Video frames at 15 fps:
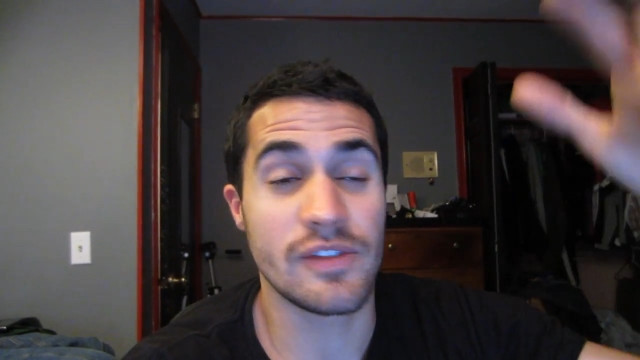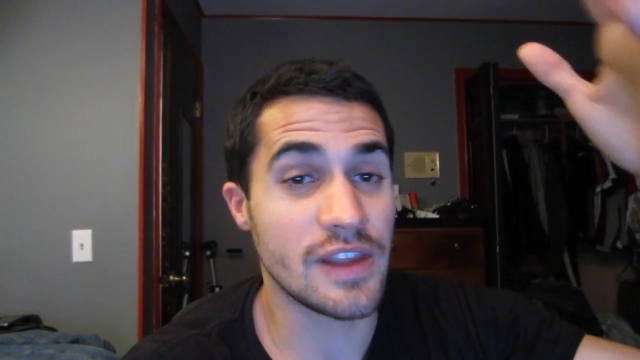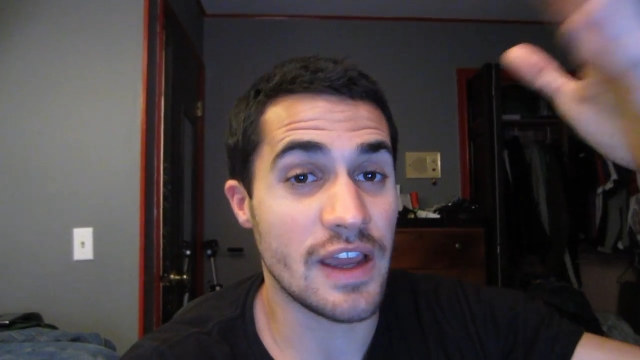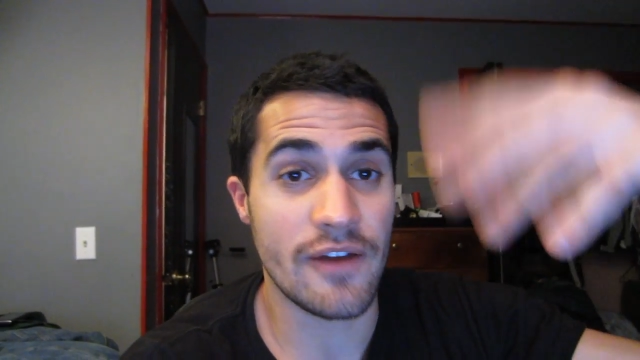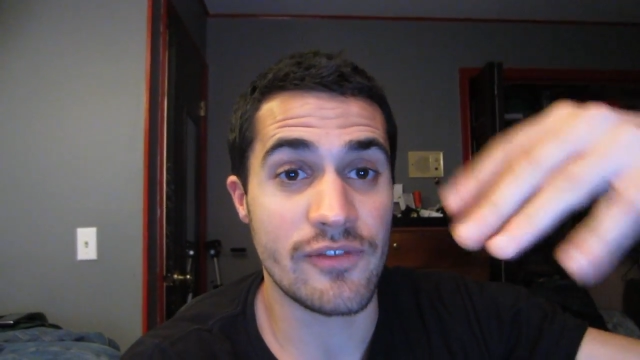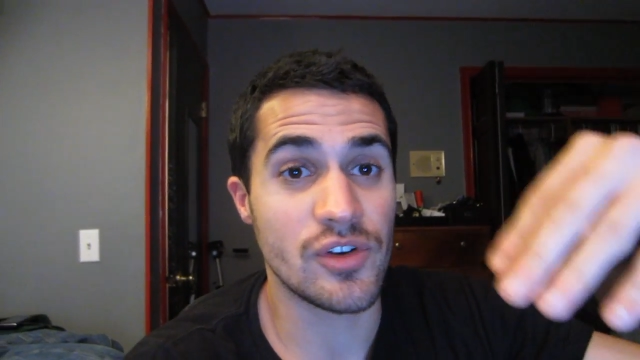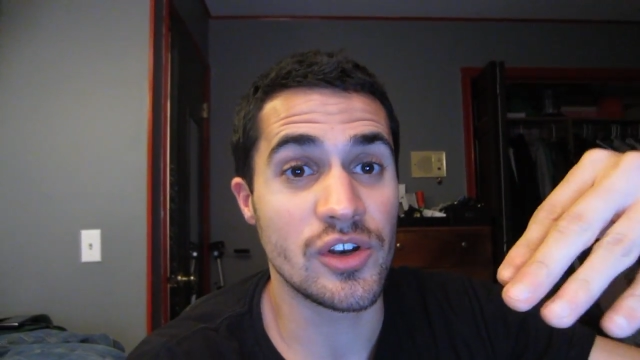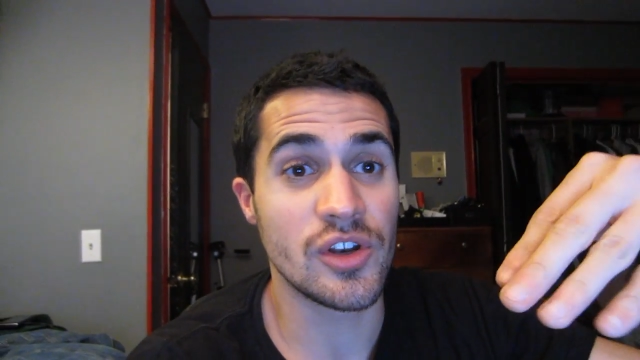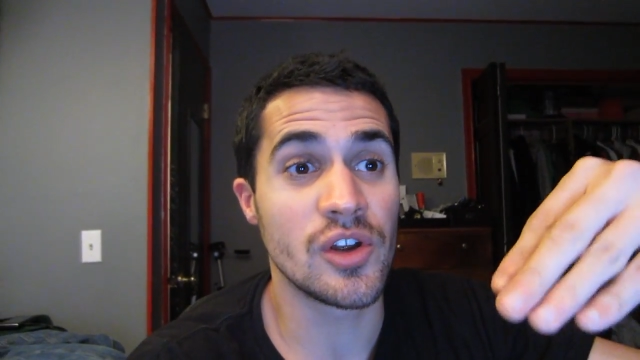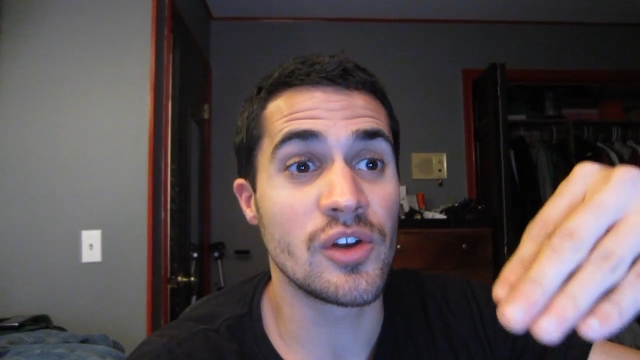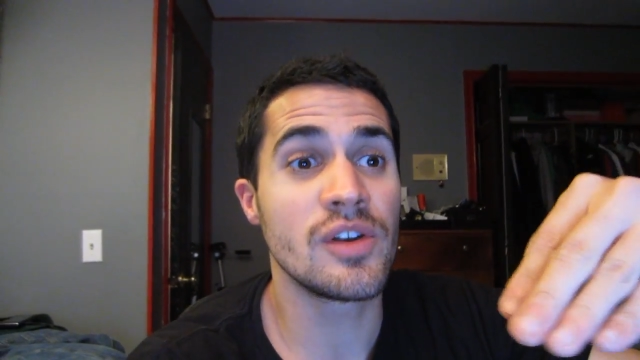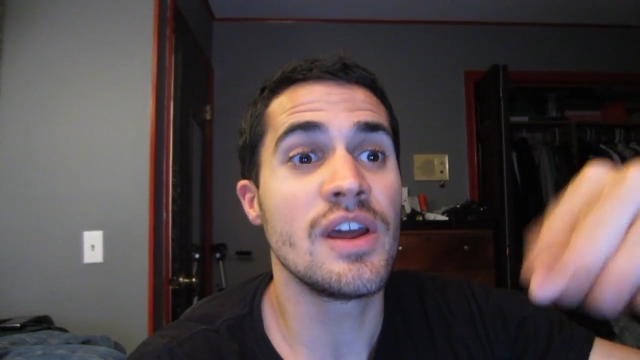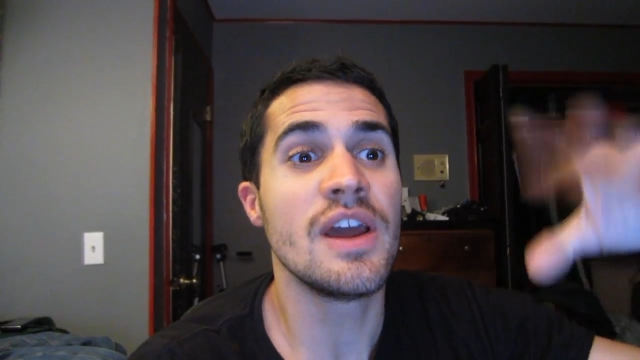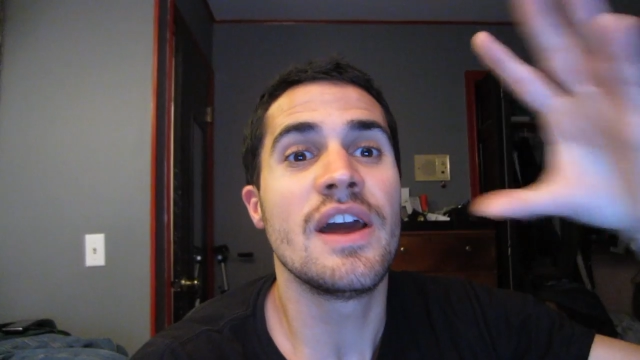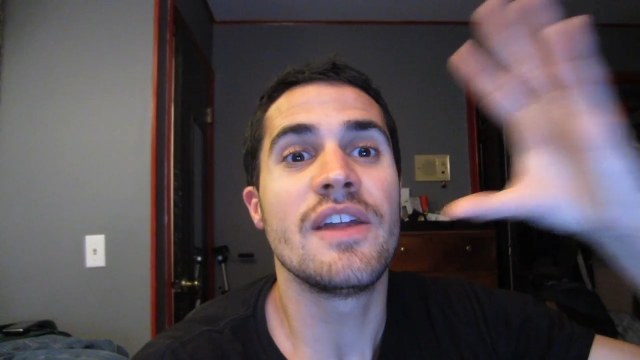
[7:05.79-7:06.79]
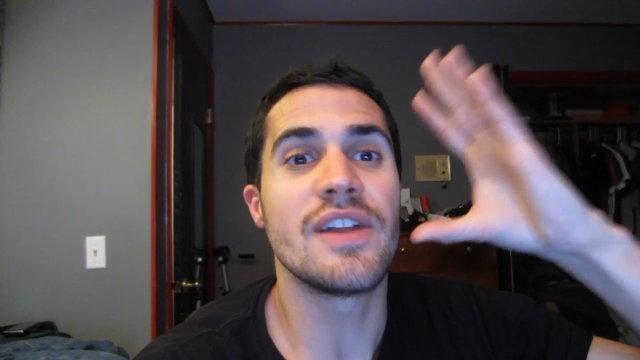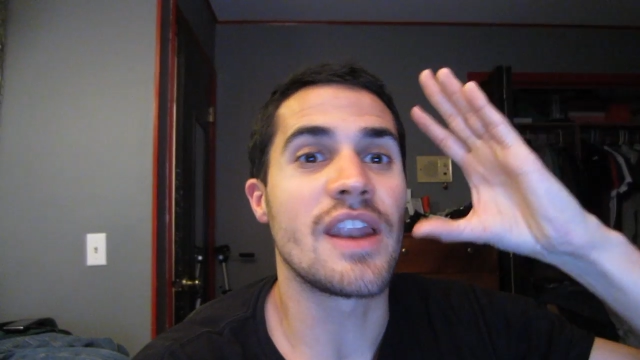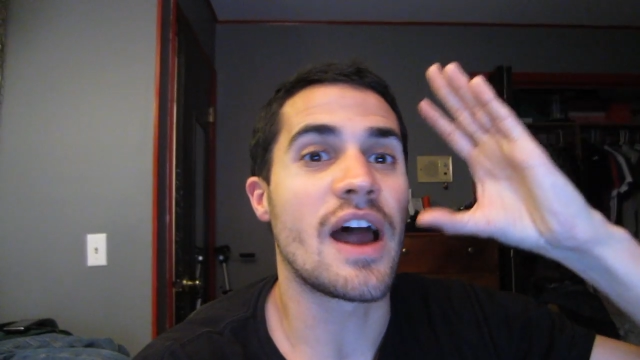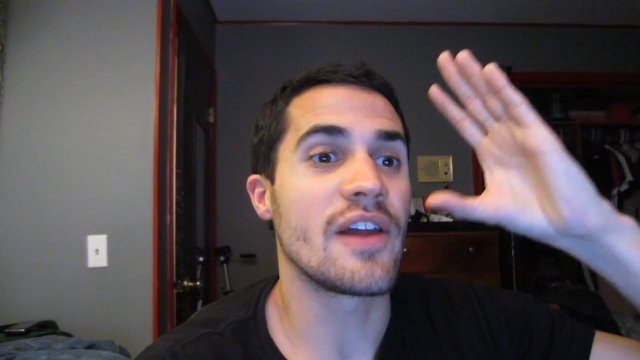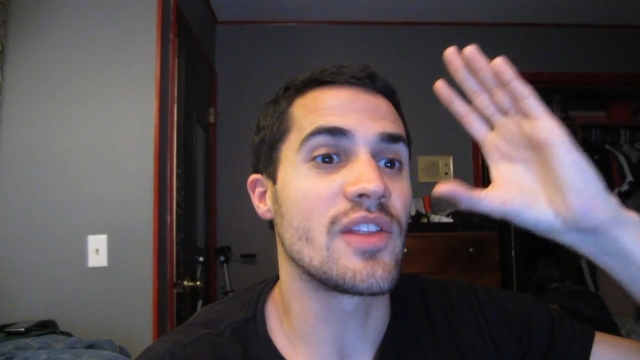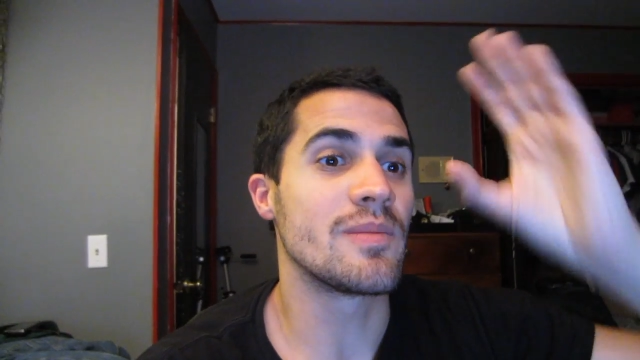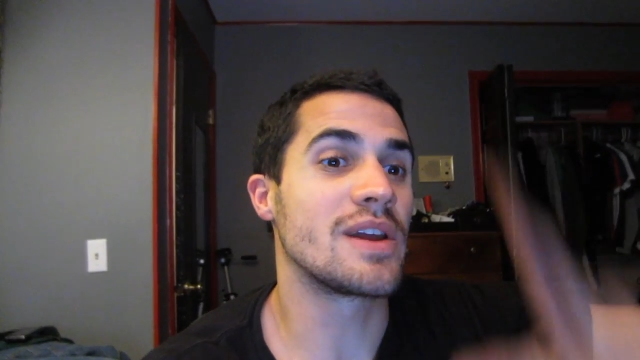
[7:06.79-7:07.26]
in the afternoon, then
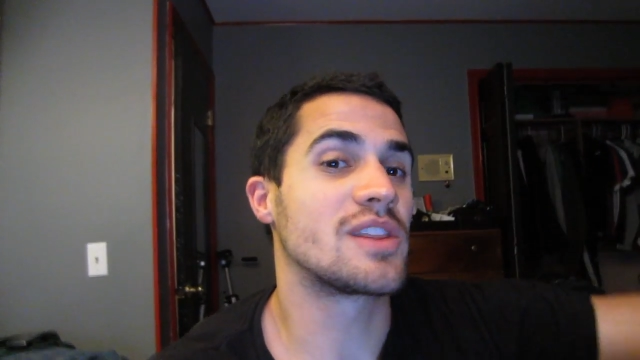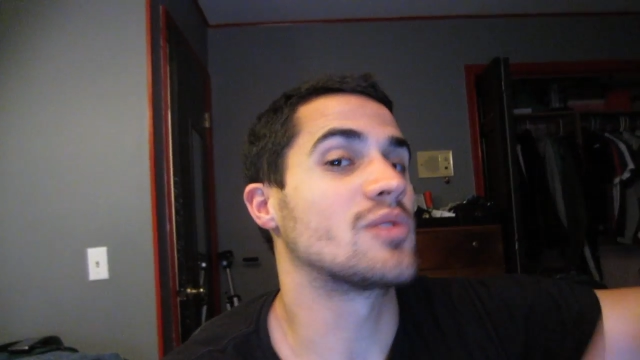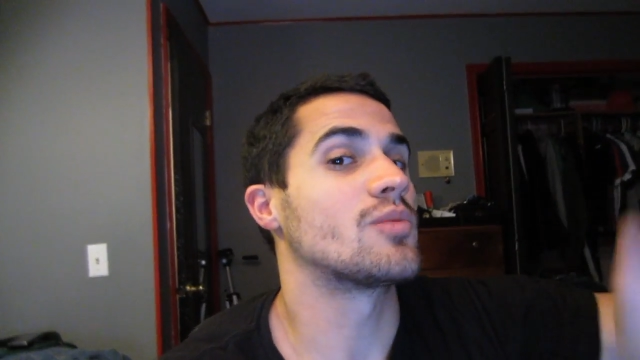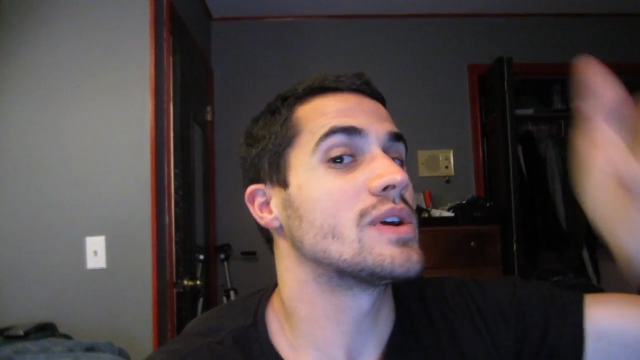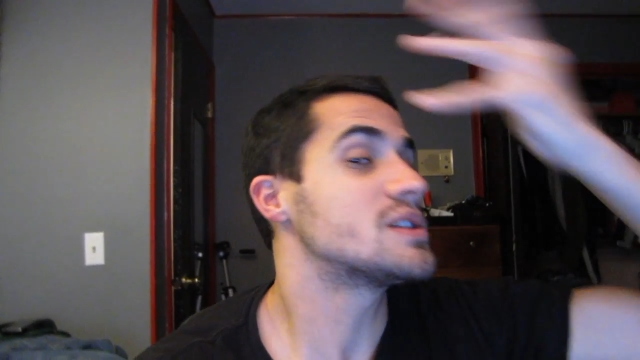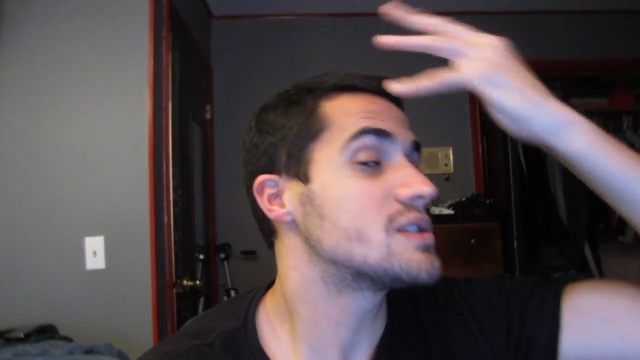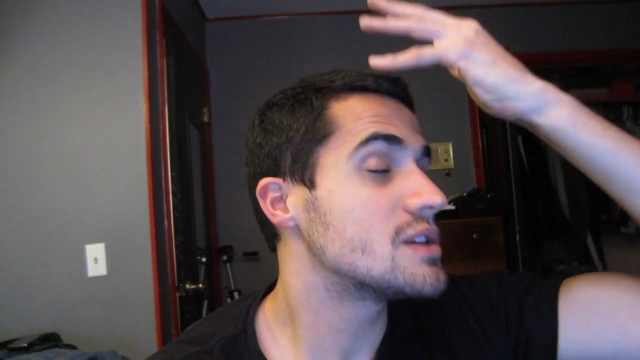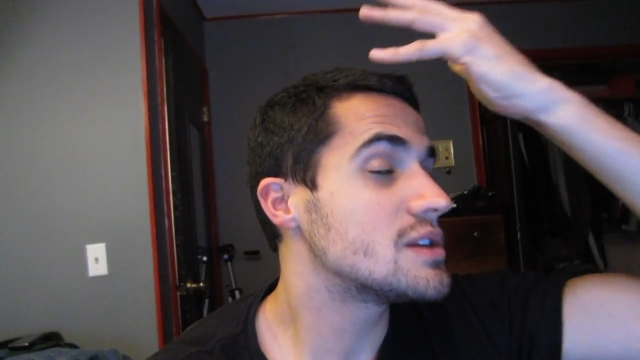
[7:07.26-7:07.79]
either make the rest